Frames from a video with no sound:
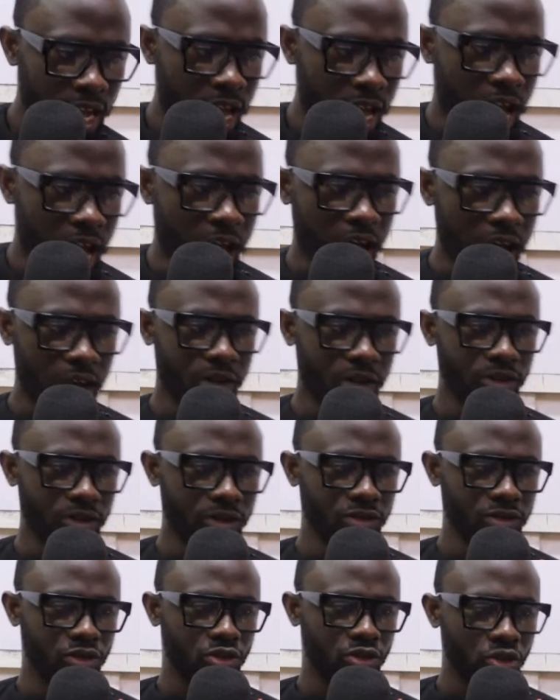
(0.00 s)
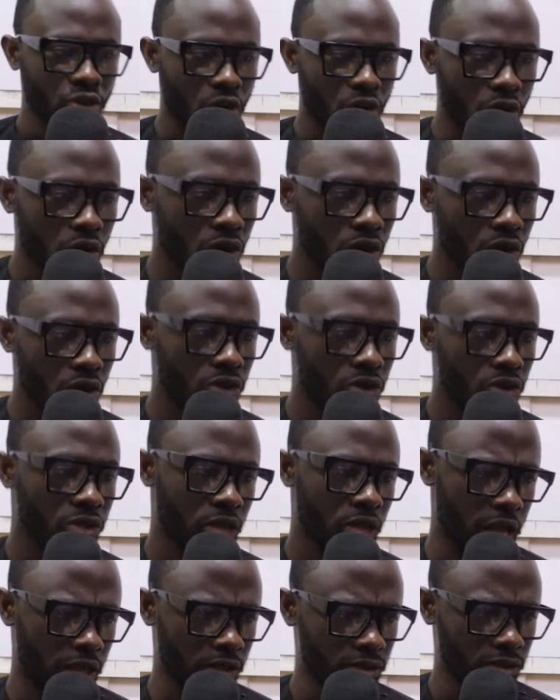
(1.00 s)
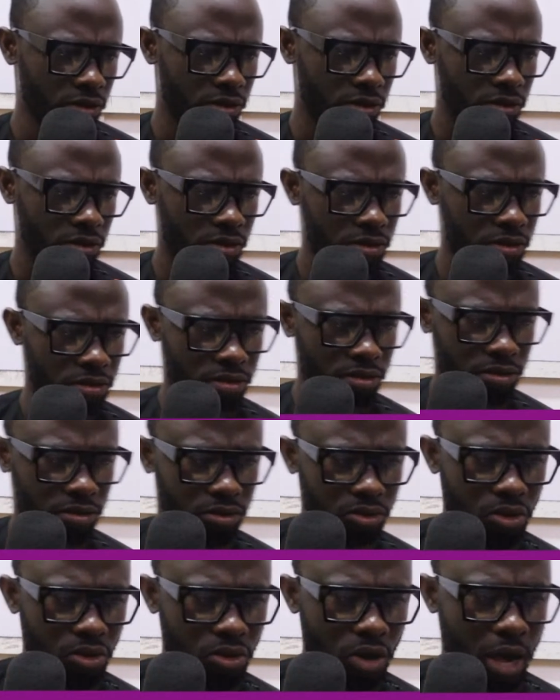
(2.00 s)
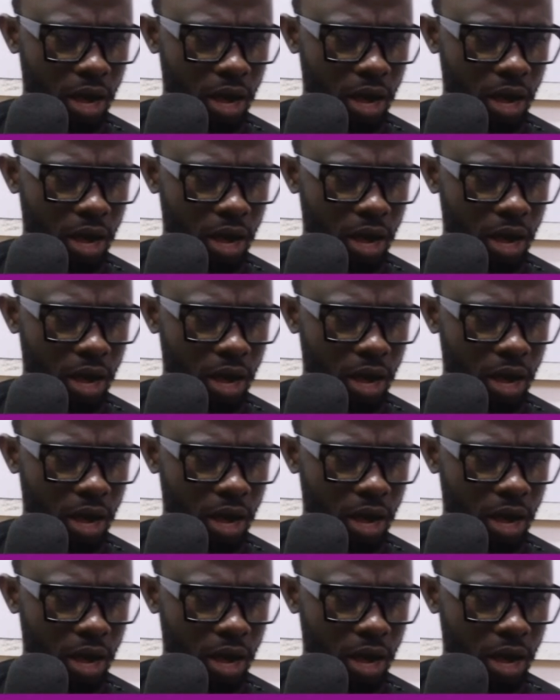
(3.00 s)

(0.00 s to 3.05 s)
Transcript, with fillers: how to go how to go